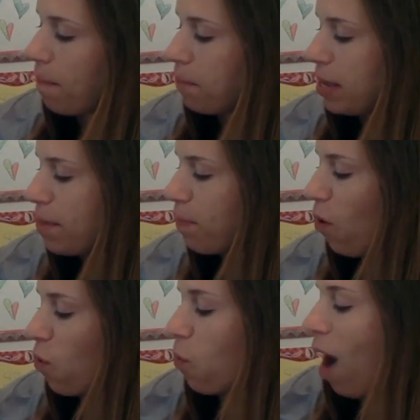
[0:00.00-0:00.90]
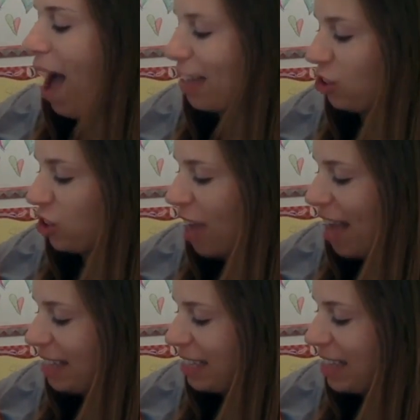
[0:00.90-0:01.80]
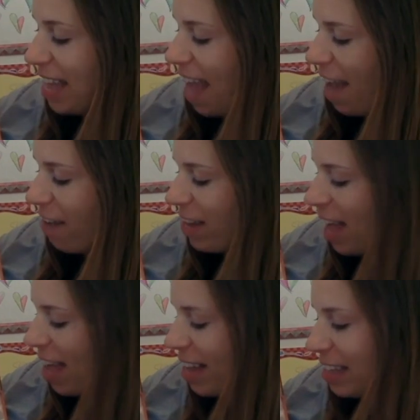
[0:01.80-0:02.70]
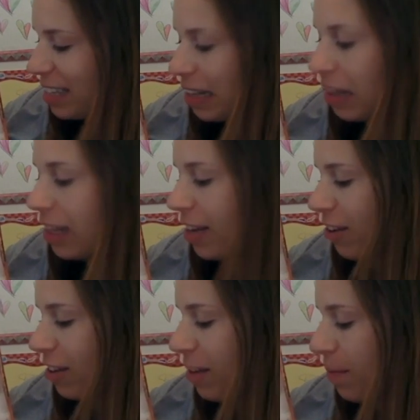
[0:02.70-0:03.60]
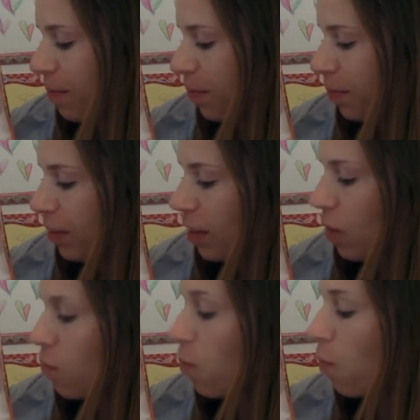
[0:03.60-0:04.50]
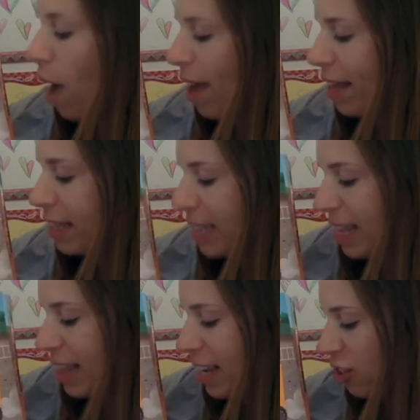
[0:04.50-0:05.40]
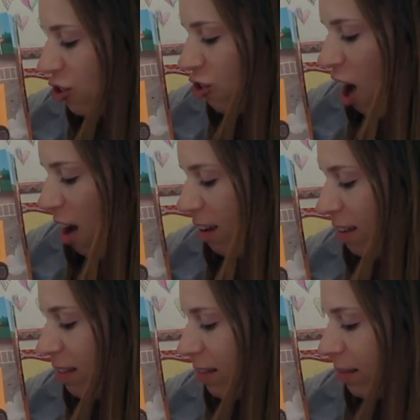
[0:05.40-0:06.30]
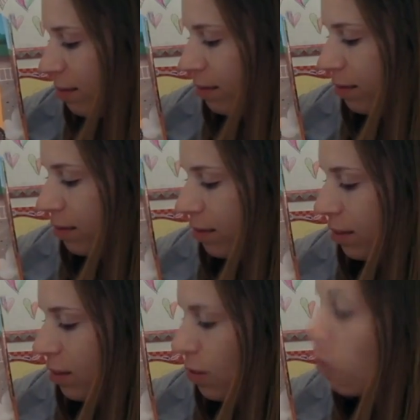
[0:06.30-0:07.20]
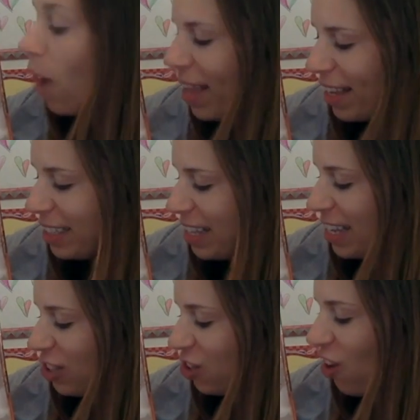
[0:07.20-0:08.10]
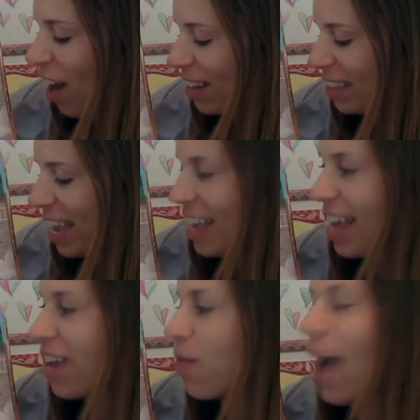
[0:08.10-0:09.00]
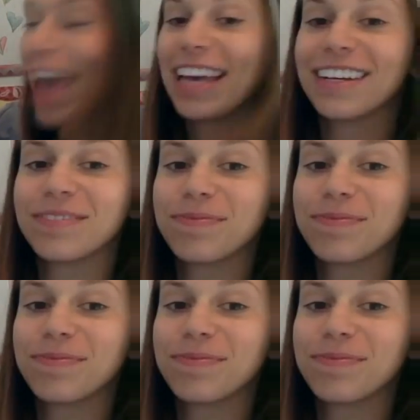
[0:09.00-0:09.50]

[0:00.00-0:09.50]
People watch as the area is cleared. What is in this truck? What is this truck taking away?